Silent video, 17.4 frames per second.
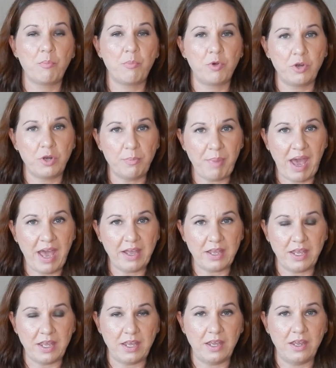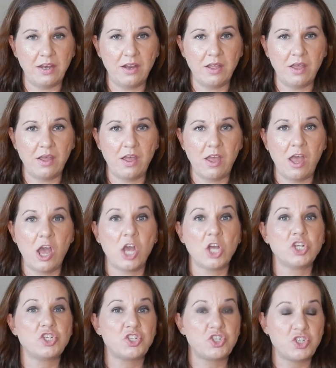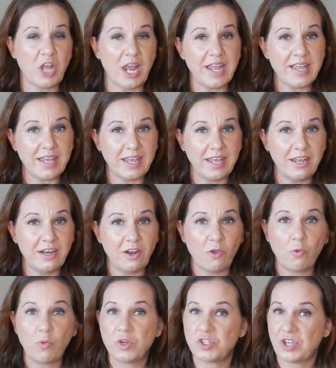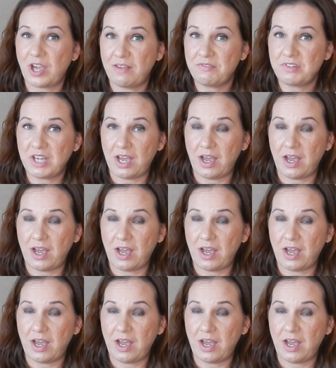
put it back in, shake it, which I've